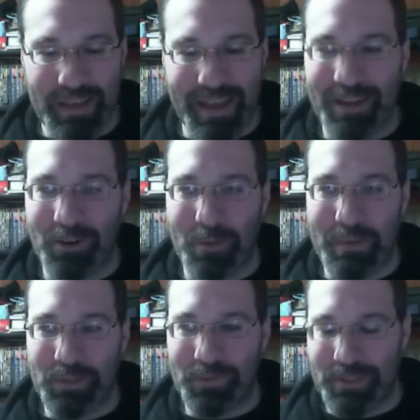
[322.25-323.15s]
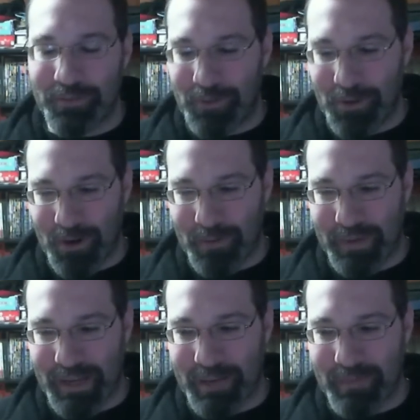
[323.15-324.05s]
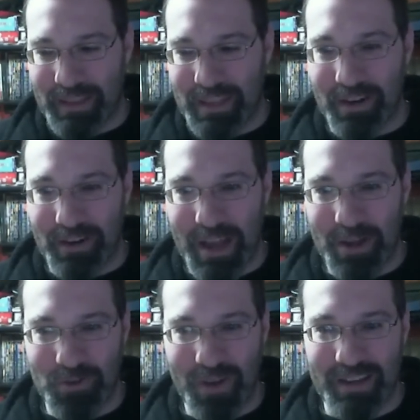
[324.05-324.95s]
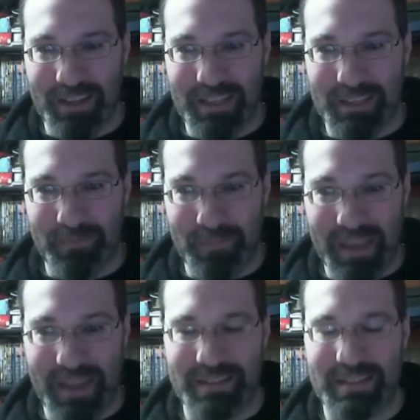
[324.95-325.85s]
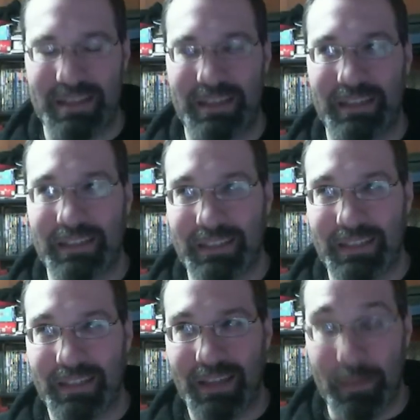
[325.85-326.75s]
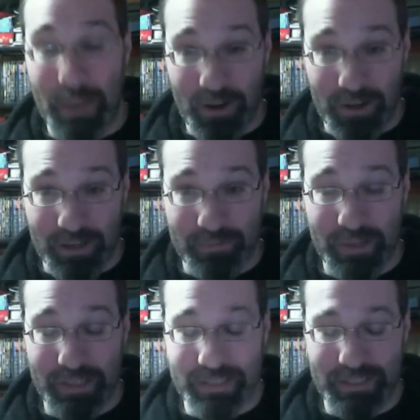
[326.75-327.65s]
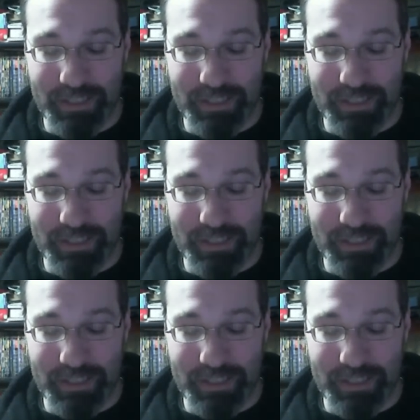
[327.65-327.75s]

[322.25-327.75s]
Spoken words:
I don't know about the rest of Europe, and they are now trying to get them banned in America. But